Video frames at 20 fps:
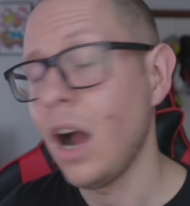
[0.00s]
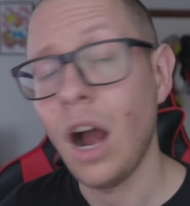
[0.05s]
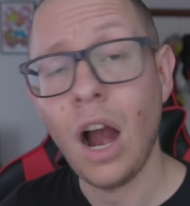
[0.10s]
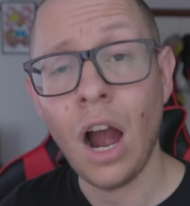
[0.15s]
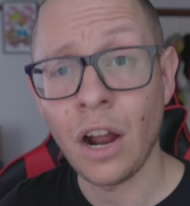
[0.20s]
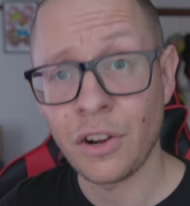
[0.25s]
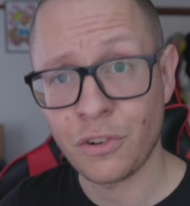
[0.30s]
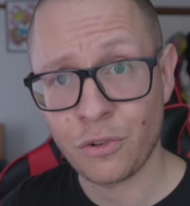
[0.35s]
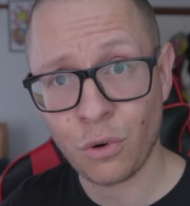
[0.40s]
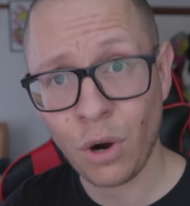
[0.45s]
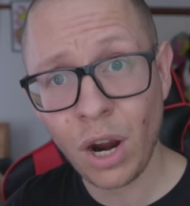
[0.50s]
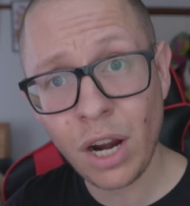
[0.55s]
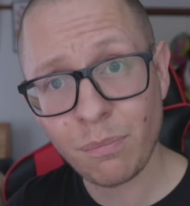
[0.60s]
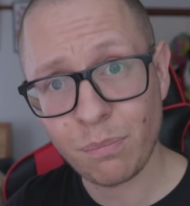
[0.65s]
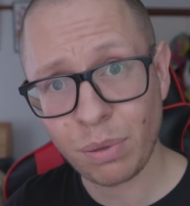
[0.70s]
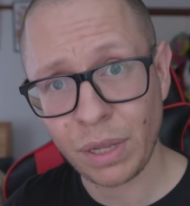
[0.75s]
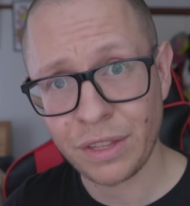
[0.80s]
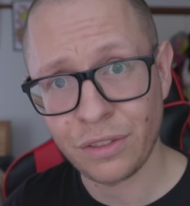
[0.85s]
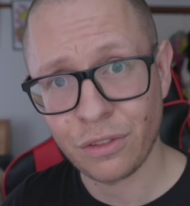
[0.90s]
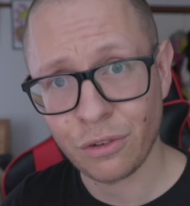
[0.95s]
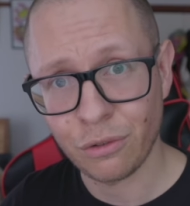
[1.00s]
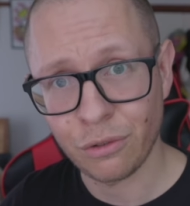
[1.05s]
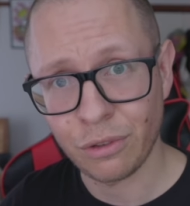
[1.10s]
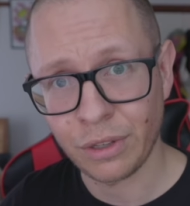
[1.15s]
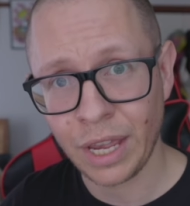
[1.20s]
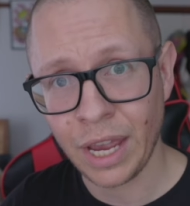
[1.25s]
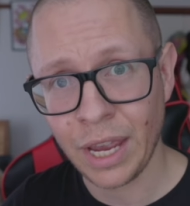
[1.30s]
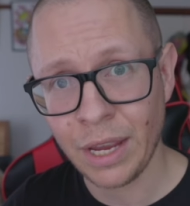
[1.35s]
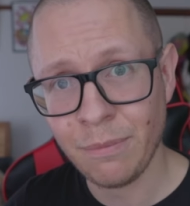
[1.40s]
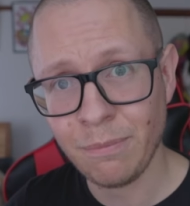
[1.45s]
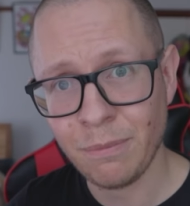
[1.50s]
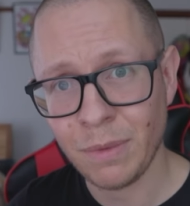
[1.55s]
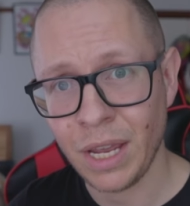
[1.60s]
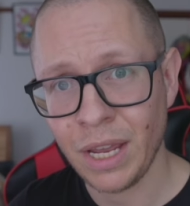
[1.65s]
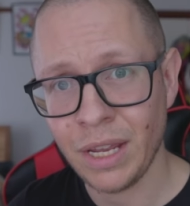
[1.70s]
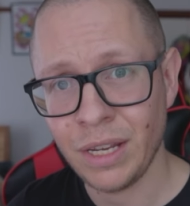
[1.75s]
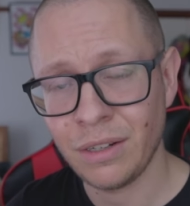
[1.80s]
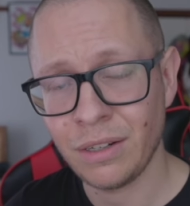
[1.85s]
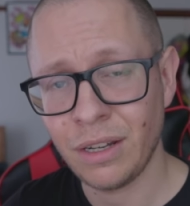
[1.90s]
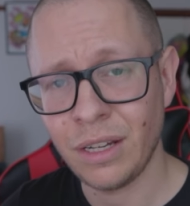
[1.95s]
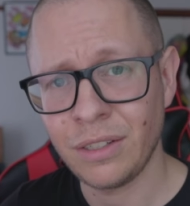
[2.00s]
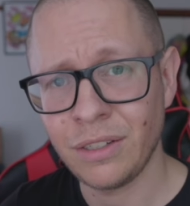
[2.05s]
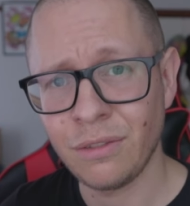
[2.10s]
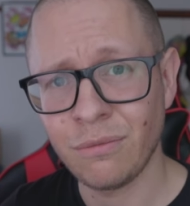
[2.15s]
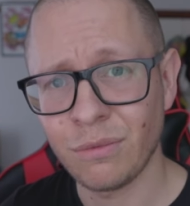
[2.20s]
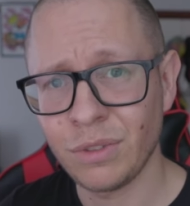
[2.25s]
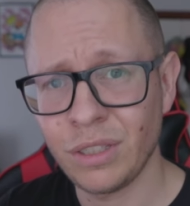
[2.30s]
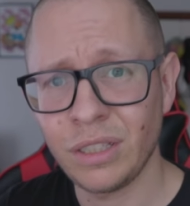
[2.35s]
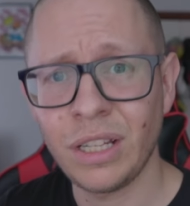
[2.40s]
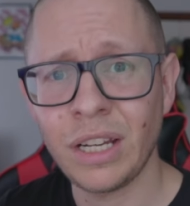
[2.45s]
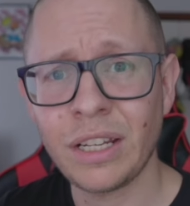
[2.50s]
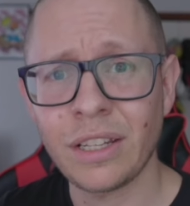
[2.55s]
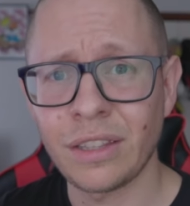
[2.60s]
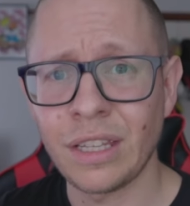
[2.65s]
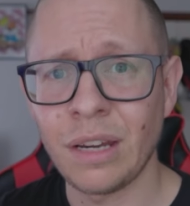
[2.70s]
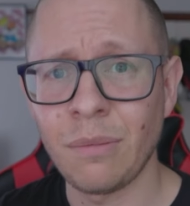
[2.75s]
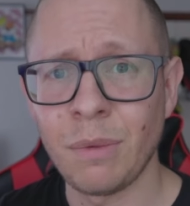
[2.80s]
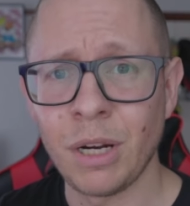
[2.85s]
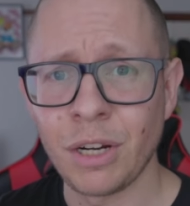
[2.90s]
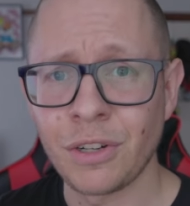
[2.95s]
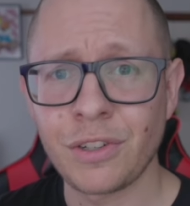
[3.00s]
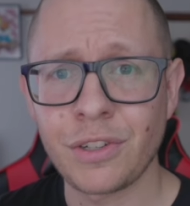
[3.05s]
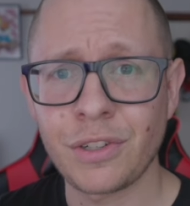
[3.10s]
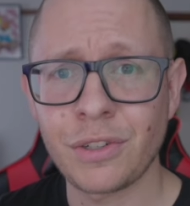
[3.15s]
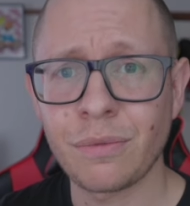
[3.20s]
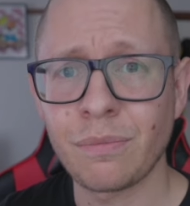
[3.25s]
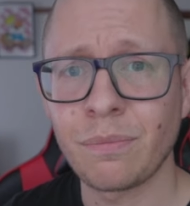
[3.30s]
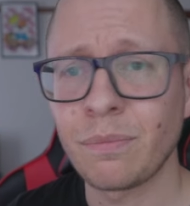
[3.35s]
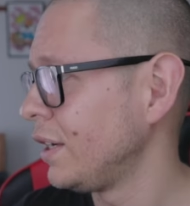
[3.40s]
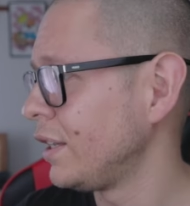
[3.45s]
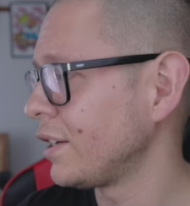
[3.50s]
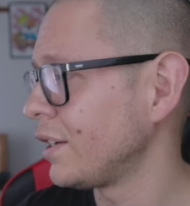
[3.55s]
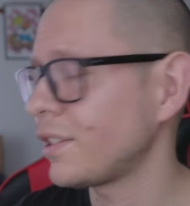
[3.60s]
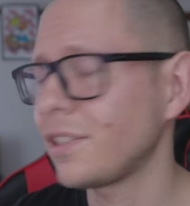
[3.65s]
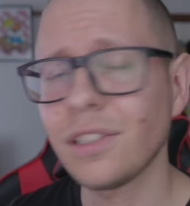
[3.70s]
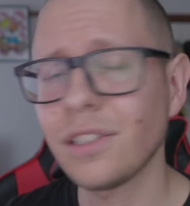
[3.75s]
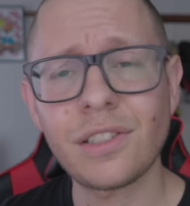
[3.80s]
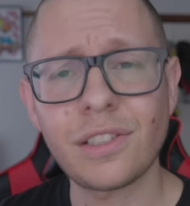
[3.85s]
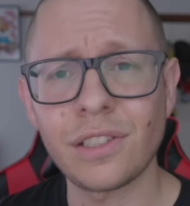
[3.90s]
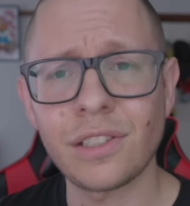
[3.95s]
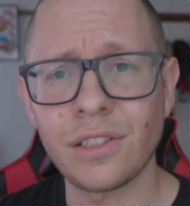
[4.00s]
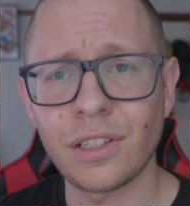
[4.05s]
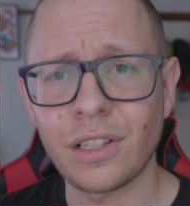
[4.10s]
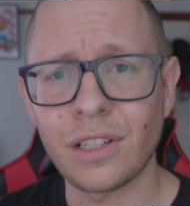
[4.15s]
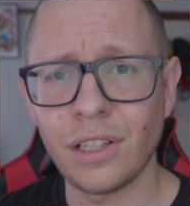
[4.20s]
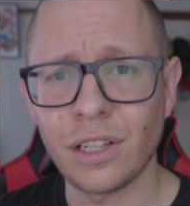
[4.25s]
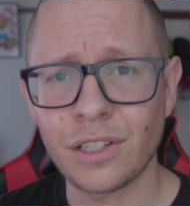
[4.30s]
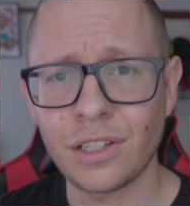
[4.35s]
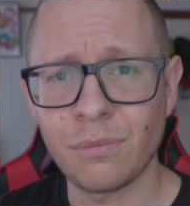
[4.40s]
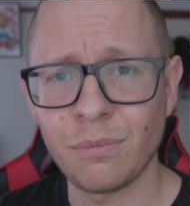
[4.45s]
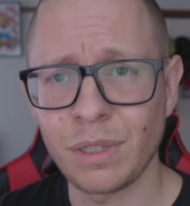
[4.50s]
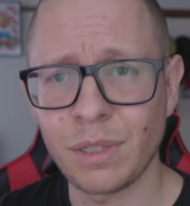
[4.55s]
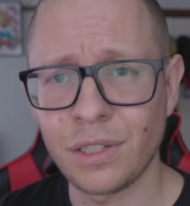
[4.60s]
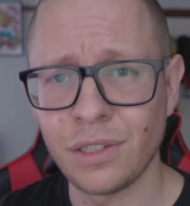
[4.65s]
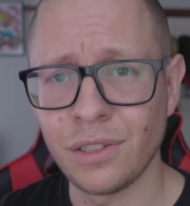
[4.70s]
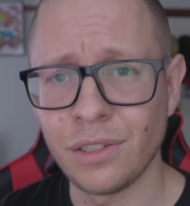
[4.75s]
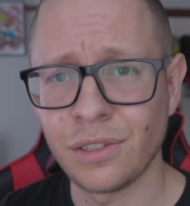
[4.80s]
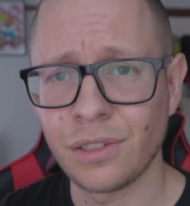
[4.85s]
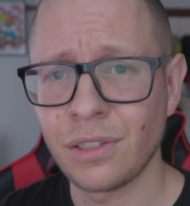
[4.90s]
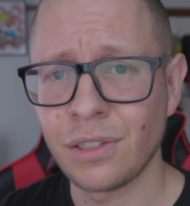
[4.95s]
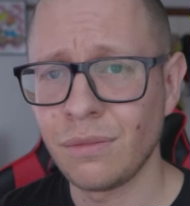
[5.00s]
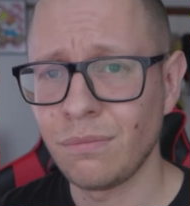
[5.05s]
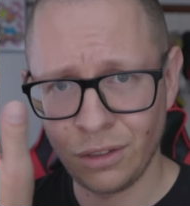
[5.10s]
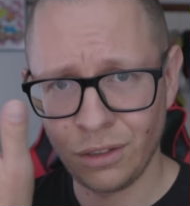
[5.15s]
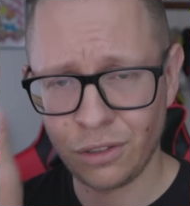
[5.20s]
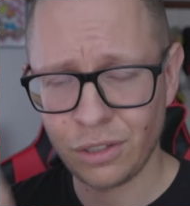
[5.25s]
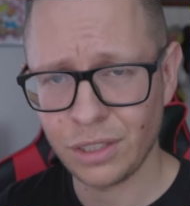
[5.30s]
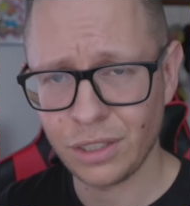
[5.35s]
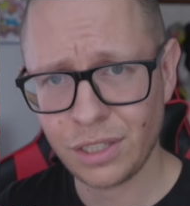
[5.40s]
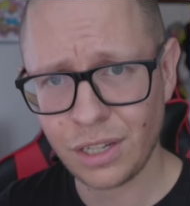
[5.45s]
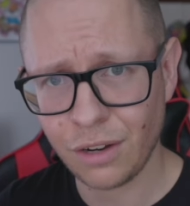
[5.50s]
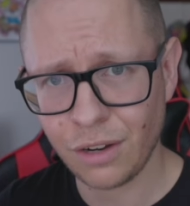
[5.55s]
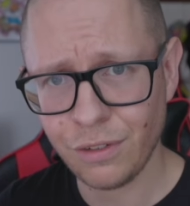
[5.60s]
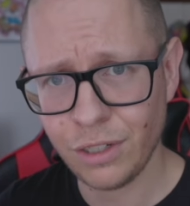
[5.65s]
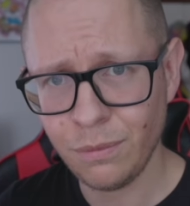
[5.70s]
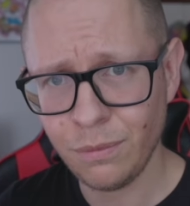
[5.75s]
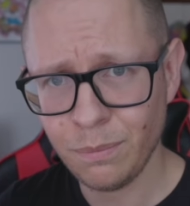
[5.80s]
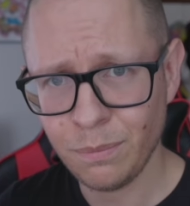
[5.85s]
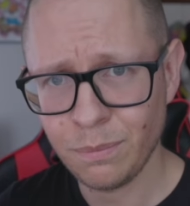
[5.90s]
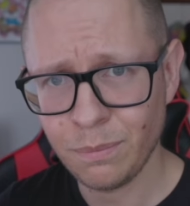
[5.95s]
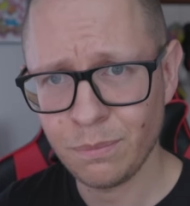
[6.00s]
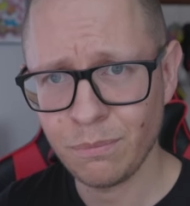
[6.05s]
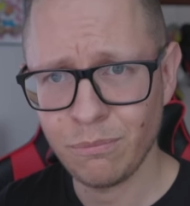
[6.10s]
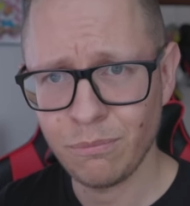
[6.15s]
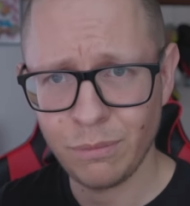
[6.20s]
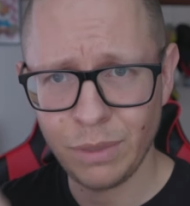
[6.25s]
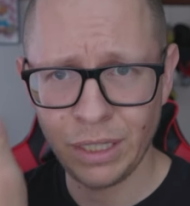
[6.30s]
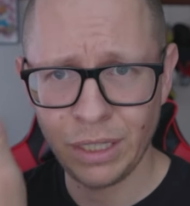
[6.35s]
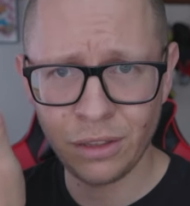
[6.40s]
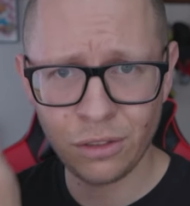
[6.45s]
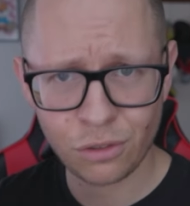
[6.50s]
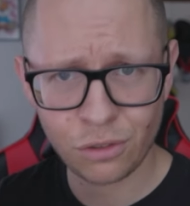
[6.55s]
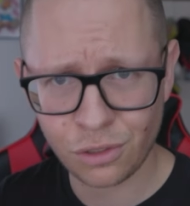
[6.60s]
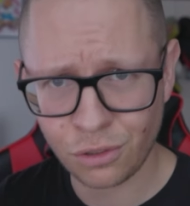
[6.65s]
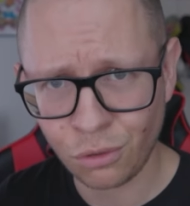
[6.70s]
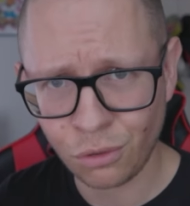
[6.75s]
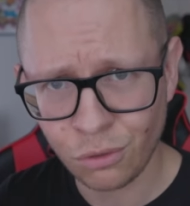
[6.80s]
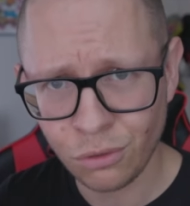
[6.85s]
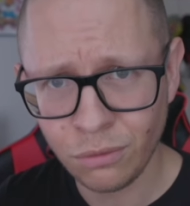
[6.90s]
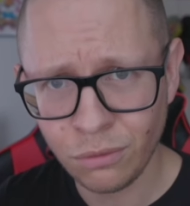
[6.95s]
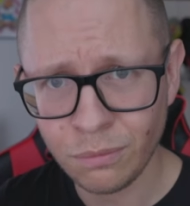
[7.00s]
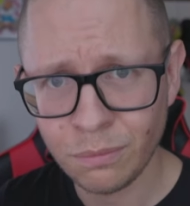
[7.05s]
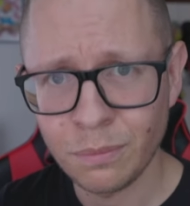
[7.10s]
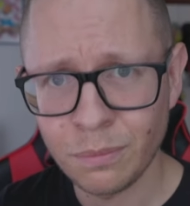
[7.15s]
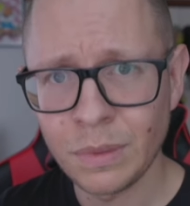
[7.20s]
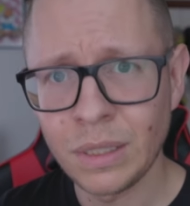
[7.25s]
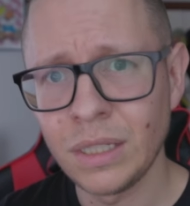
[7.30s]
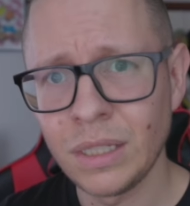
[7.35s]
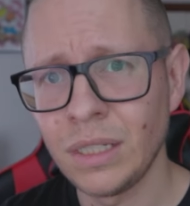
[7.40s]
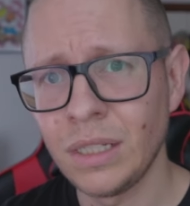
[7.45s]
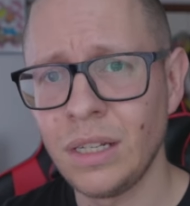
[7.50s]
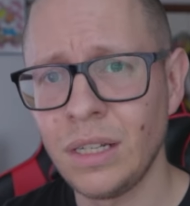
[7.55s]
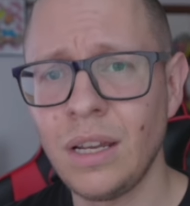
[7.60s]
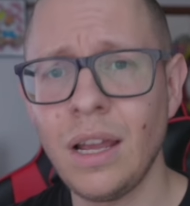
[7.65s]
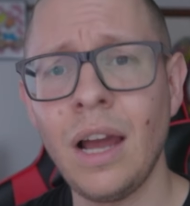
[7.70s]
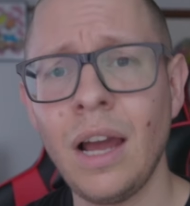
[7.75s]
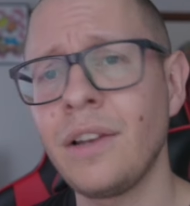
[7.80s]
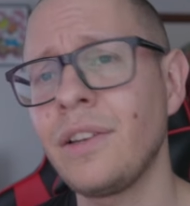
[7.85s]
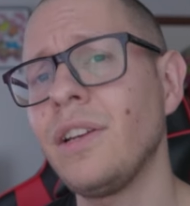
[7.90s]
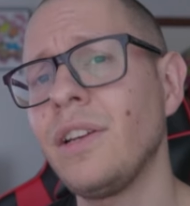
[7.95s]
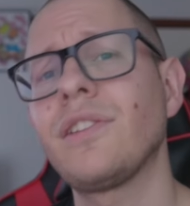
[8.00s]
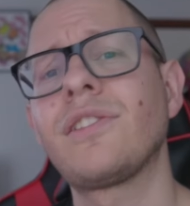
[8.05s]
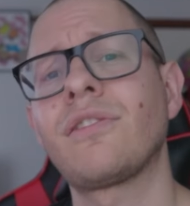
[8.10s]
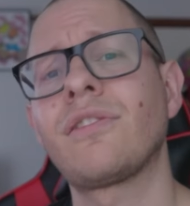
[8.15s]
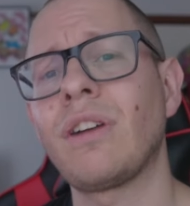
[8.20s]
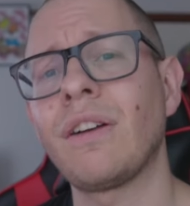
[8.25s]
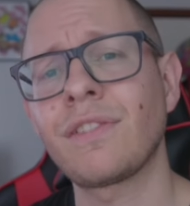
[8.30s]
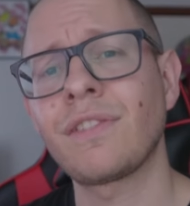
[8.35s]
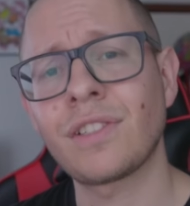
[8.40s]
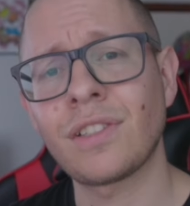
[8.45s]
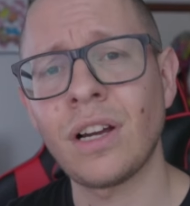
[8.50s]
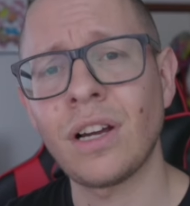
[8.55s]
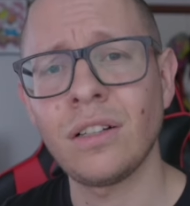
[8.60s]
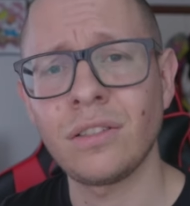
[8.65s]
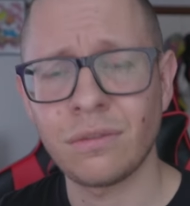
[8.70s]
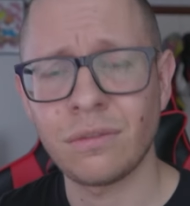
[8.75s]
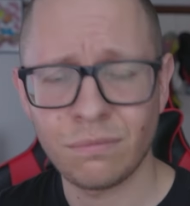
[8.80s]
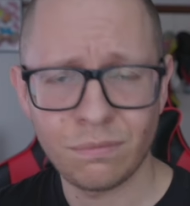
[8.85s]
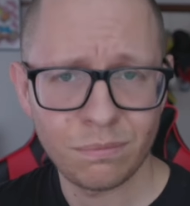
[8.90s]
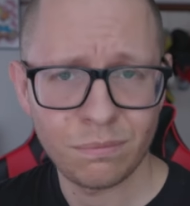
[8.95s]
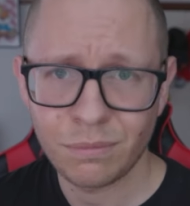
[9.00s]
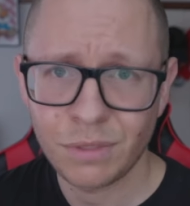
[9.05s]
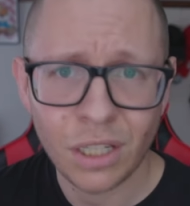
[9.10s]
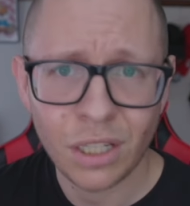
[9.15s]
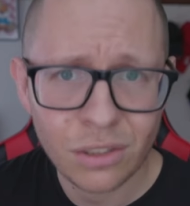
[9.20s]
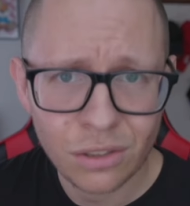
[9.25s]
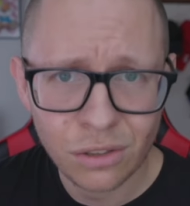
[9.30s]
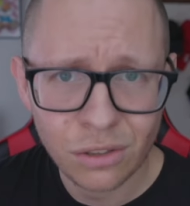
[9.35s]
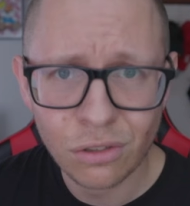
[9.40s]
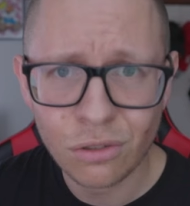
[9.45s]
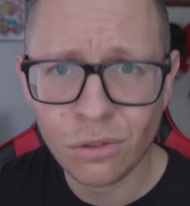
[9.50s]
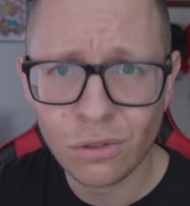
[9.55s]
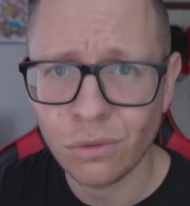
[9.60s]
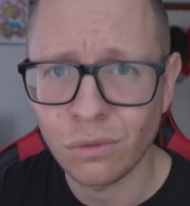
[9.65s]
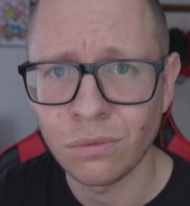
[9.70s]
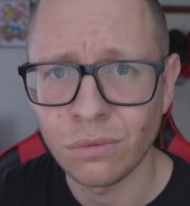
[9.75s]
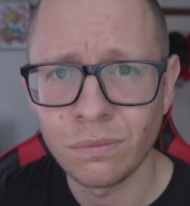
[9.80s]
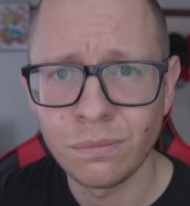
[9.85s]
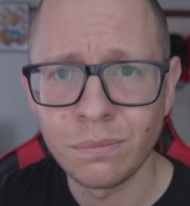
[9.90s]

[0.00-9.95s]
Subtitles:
I tried playing through the game, and I didn't really like it that much. It exists in the collection because, look at this cover, it looks cool, and yes, the graphic style does look cool.